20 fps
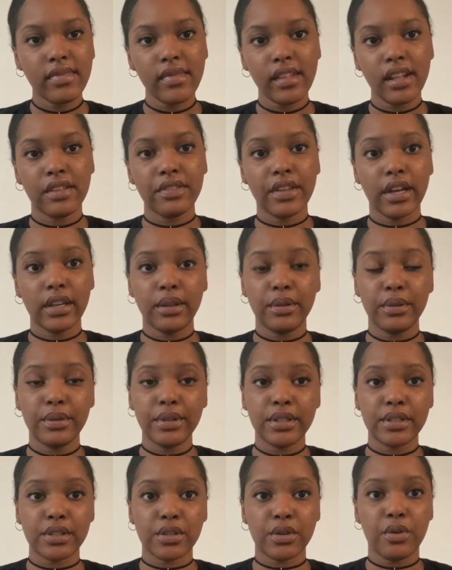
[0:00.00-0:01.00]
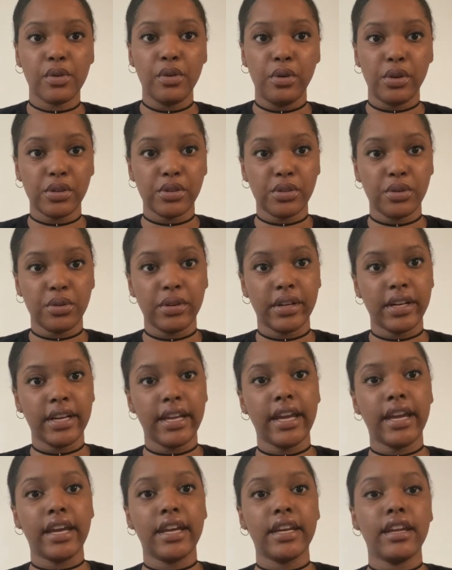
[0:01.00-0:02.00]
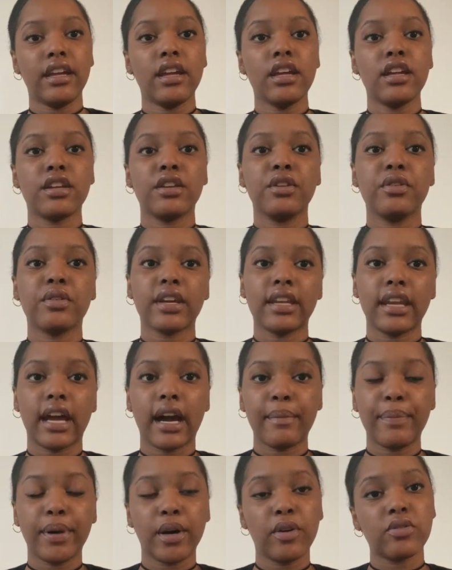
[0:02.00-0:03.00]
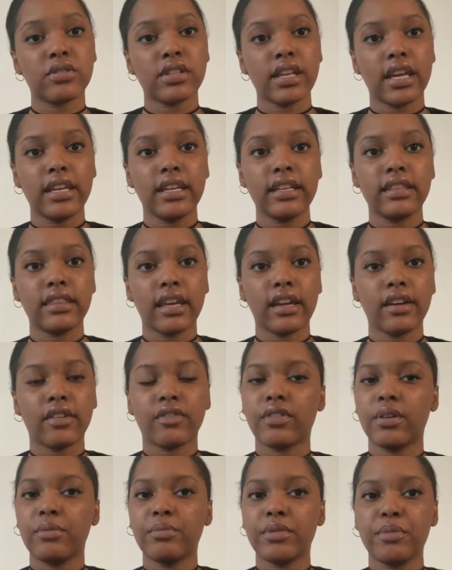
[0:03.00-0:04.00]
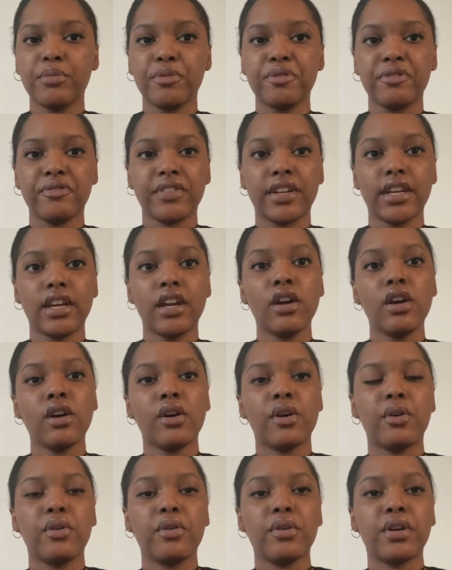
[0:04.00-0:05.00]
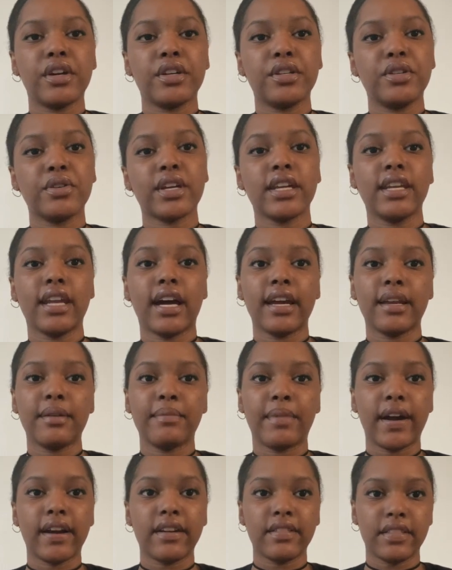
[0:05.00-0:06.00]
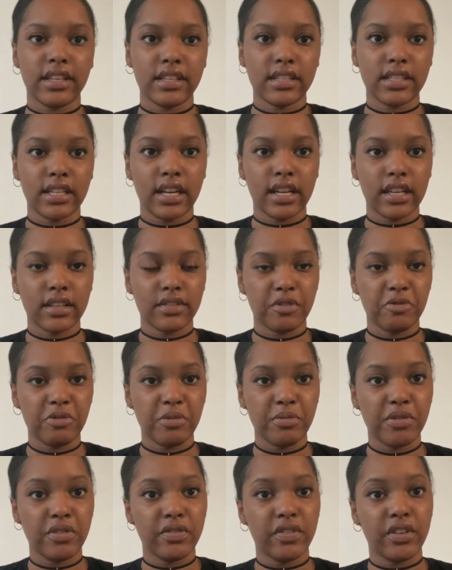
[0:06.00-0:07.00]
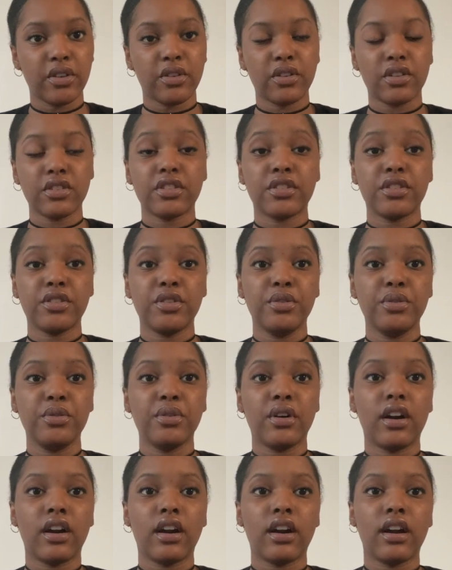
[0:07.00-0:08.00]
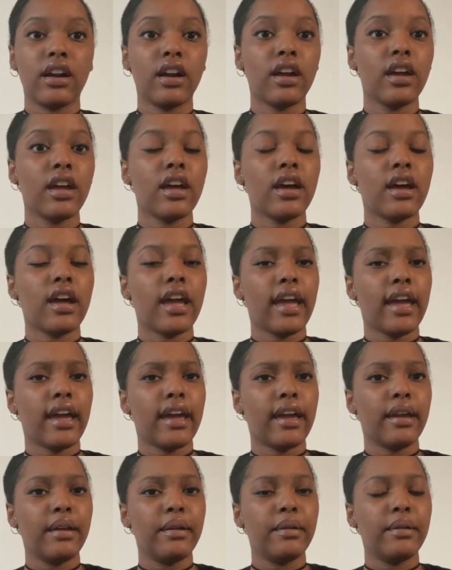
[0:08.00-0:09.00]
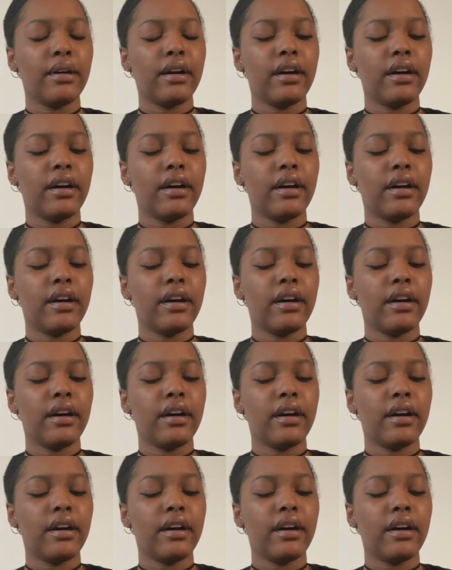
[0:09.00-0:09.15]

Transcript: that Lolita's a horror story and you cannot post anything from the movie, or you cannot admire the aesthetics from the movie, or else you are a